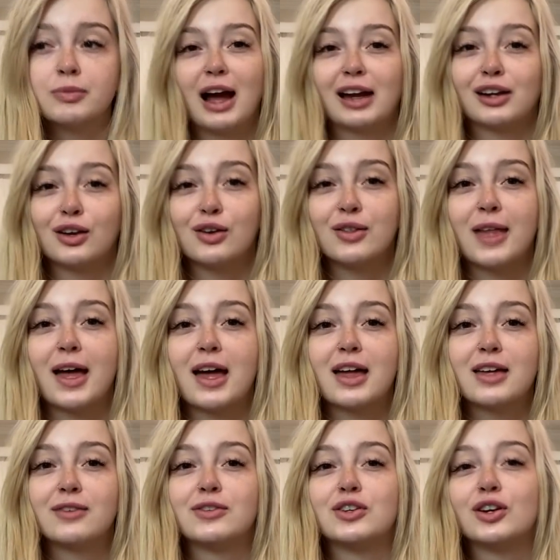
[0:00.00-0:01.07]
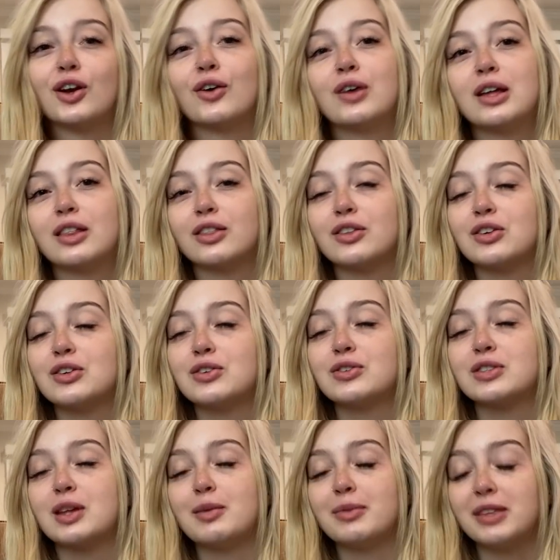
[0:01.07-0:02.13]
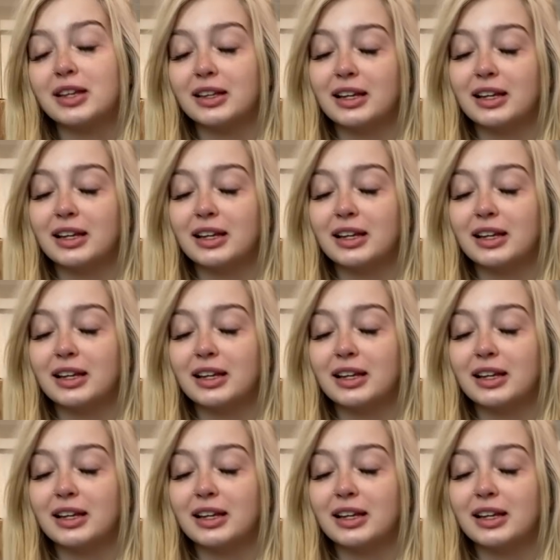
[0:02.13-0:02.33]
I know that if you're going through something